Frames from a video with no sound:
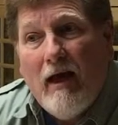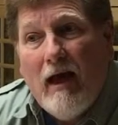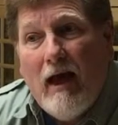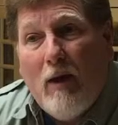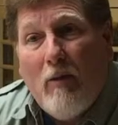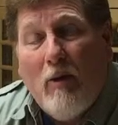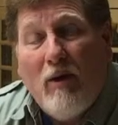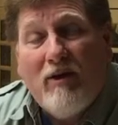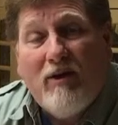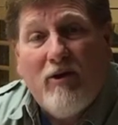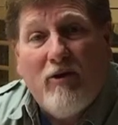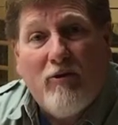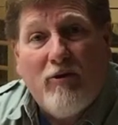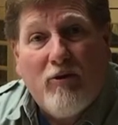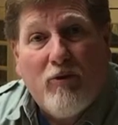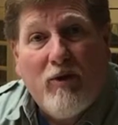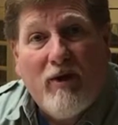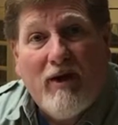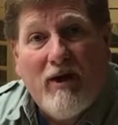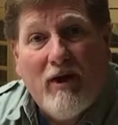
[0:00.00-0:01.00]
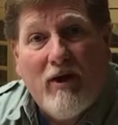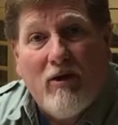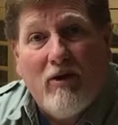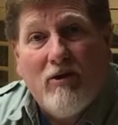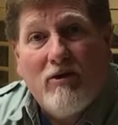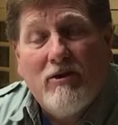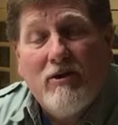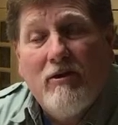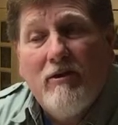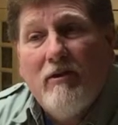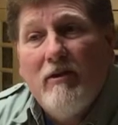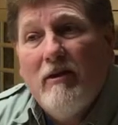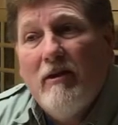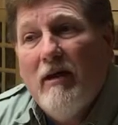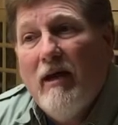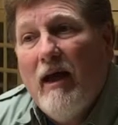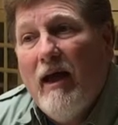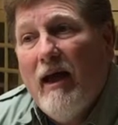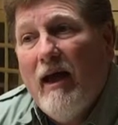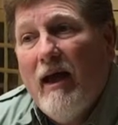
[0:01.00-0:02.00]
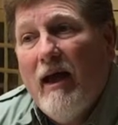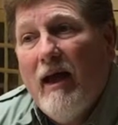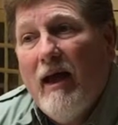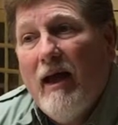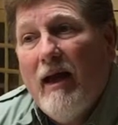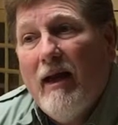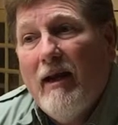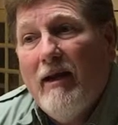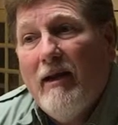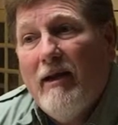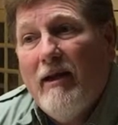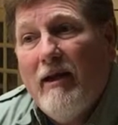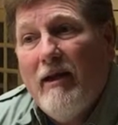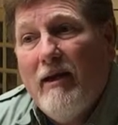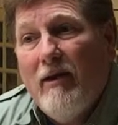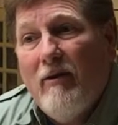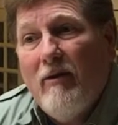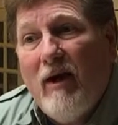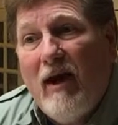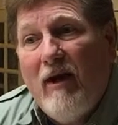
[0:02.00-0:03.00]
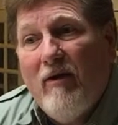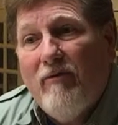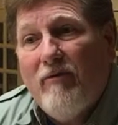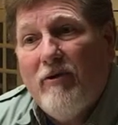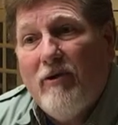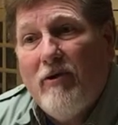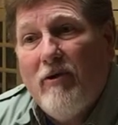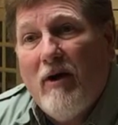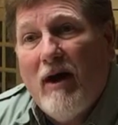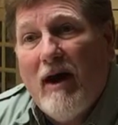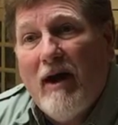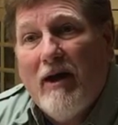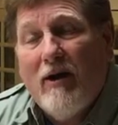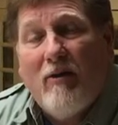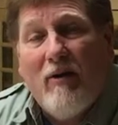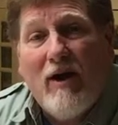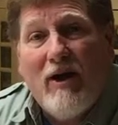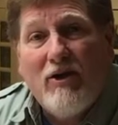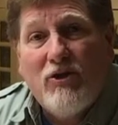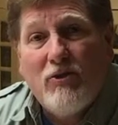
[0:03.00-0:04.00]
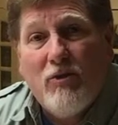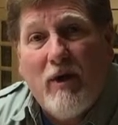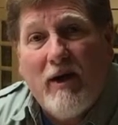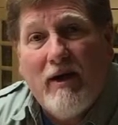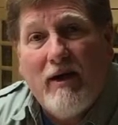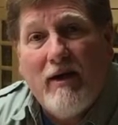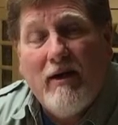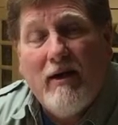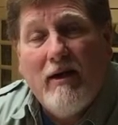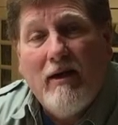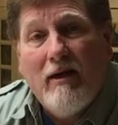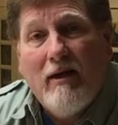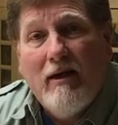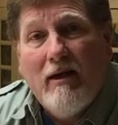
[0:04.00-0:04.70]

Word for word: I went there three years, and the year after I graduated,